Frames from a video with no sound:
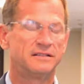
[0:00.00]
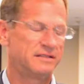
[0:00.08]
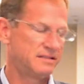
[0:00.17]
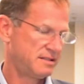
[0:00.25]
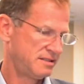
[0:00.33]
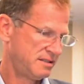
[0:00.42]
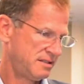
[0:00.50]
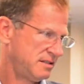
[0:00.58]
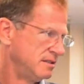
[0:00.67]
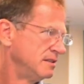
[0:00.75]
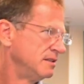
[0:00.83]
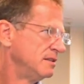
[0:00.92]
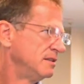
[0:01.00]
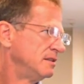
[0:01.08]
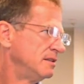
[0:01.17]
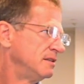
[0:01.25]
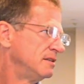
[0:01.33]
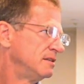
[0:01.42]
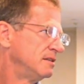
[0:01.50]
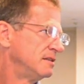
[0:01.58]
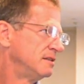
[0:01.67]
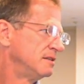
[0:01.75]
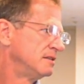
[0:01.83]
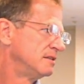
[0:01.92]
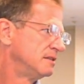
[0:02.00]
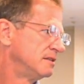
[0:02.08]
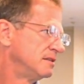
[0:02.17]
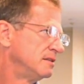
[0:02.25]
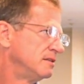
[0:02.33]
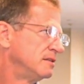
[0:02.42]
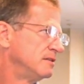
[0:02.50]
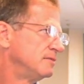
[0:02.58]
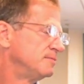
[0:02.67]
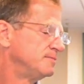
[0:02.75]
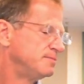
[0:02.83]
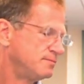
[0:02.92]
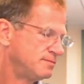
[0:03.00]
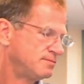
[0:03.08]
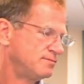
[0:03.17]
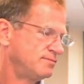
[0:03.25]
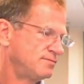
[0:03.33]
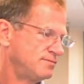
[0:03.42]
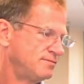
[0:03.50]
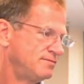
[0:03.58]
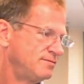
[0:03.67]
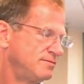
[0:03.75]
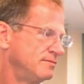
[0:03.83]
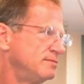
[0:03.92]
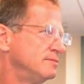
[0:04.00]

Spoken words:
(not speaking)